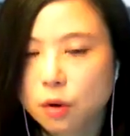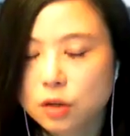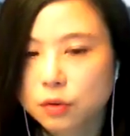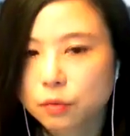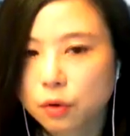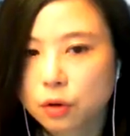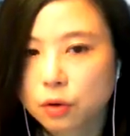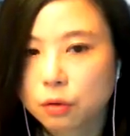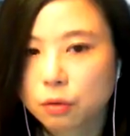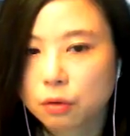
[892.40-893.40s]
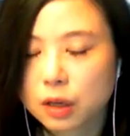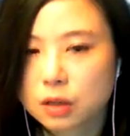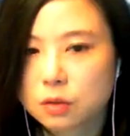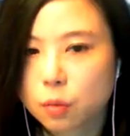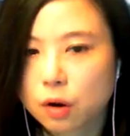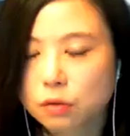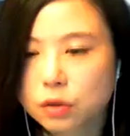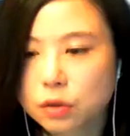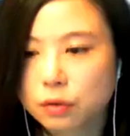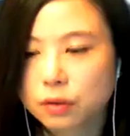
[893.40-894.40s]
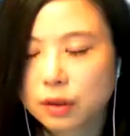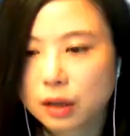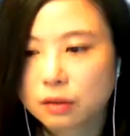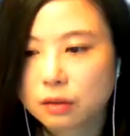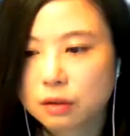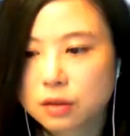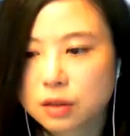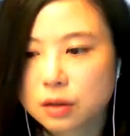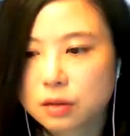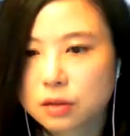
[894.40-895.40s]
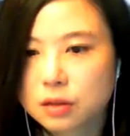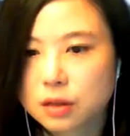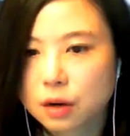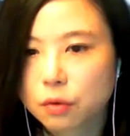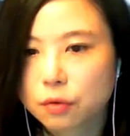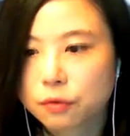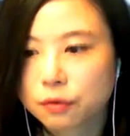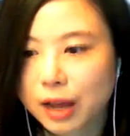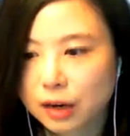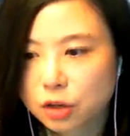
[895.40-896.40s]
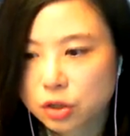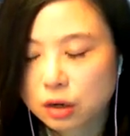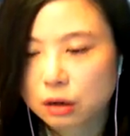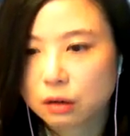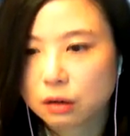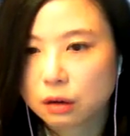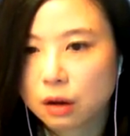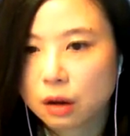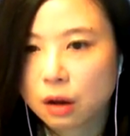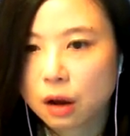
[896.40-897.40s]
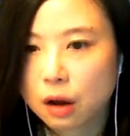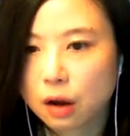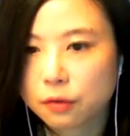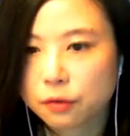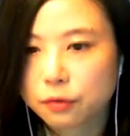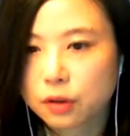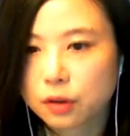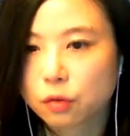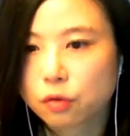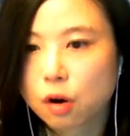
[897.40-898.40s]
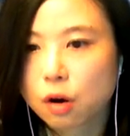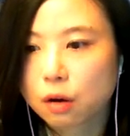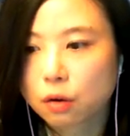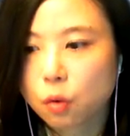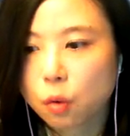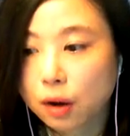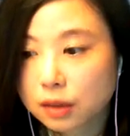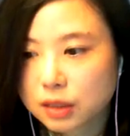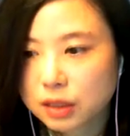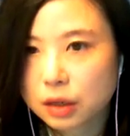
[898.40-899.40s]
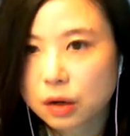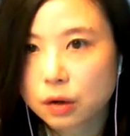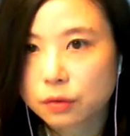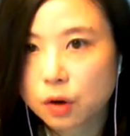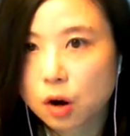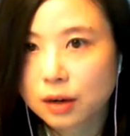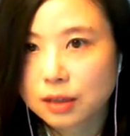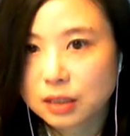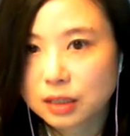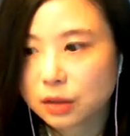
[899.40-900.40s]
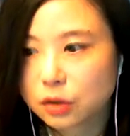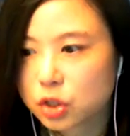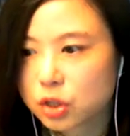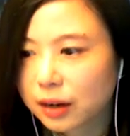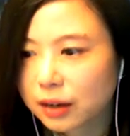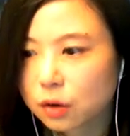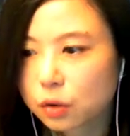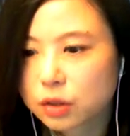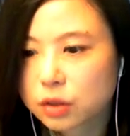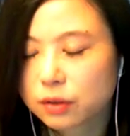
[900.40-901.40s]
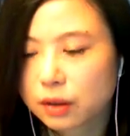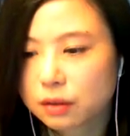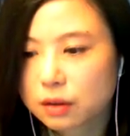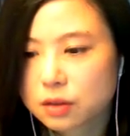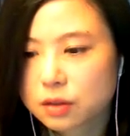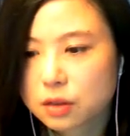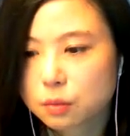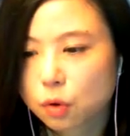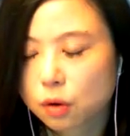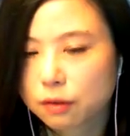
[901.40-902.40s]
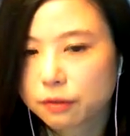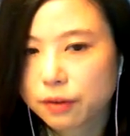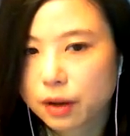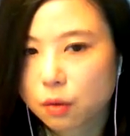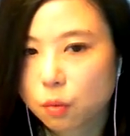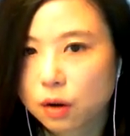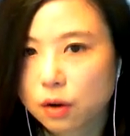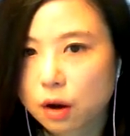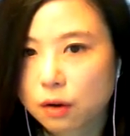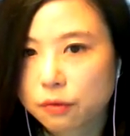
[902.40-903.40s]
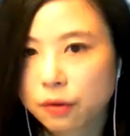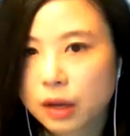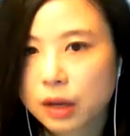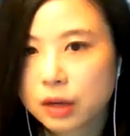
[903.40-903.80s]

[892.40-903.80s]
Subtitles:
the question for you is, well, do you think this is a reflection of the overall quality of R&D in China, or do you think this is more of a one-off